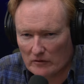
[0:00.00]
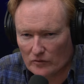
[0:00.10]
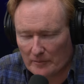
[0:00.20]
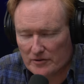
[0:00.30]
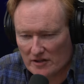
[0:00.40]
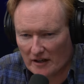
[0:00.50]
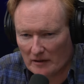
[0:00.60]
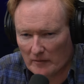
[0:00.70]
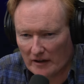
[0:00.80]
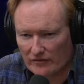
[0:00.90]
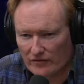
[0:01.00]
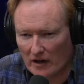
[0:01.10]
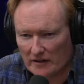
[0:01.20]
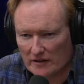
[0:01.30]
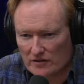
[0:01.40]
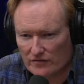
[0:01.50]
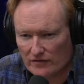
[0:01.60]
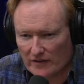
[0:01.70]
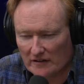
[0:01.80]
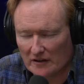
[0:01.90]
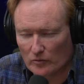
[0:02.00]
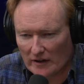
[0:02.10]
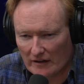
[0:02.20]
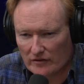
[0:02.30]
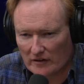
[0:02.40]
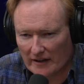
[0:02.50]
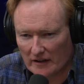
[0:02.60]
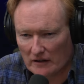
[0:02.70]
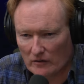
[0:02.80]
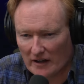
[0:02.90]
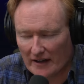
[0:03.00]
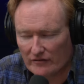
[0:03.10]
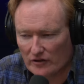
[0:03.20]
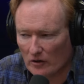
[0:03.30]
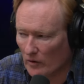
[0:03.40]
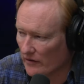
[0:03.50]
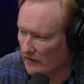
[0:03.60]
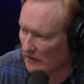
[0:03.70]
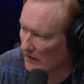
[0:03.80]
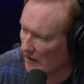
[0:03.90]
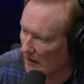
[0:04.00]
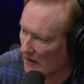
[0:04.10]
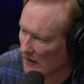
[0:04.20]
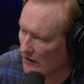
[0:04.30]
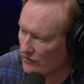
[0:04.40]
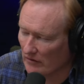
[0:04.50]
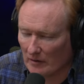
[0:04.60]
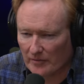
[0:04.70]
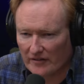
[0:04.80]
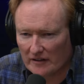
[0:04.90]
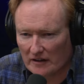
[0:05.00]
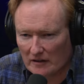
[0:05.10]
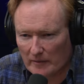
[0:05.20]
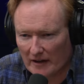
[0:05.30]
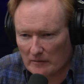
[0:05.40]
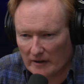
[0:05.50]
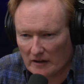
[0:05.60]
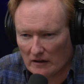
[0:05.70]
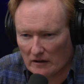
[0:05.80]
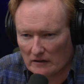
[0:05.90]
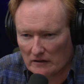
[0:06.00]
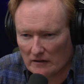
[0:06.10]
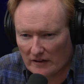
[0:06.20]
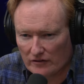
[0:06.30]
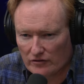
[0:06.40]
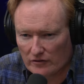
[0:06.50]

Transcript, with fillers: representing my fondness for Finland wherever I go, and I have no other country represented on the back of my car. Wow. That's a true